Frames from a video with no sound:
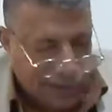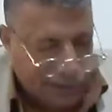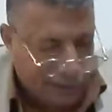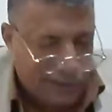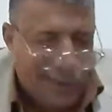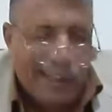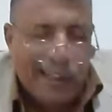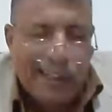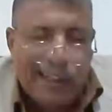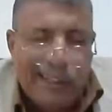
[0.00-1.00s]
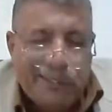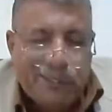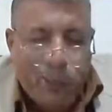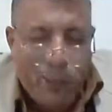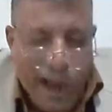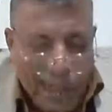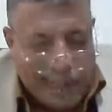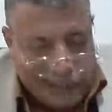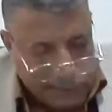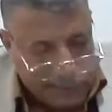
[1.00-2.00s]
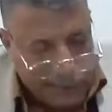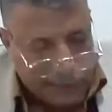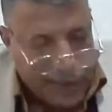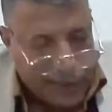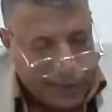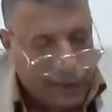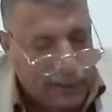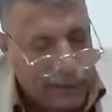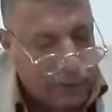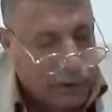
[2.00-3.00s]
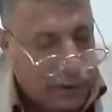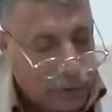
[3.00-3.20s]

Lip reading: there is Ptolemaic theory of